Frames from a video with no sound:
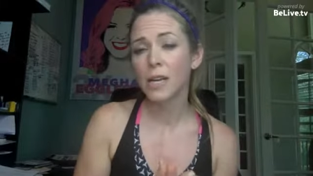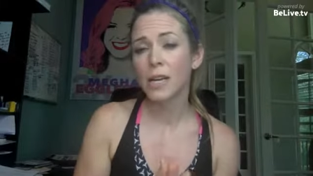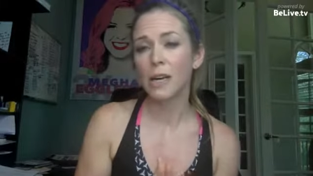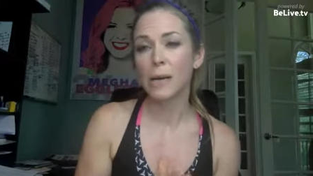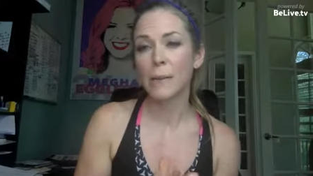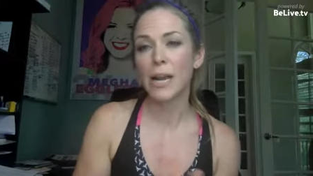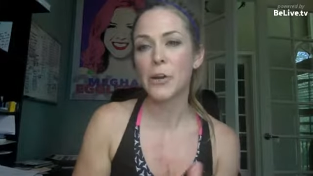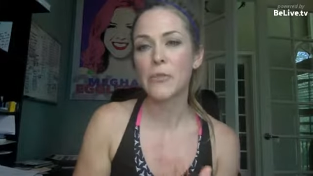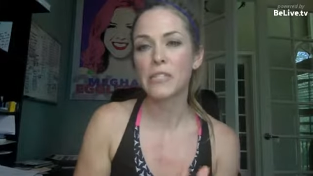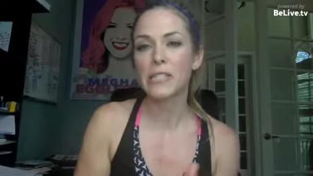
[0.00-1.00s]
Um, and I
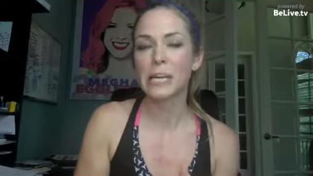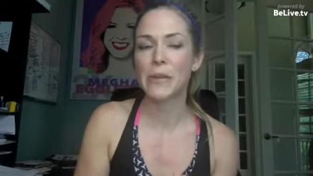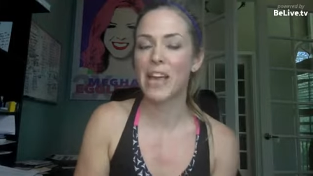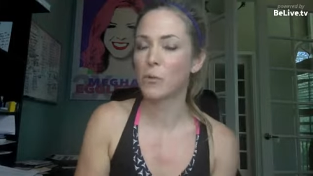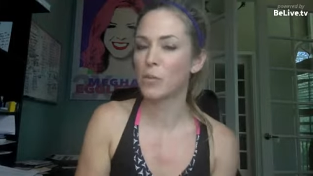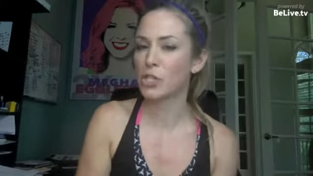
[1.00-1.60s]
know this isn't going to be everyone's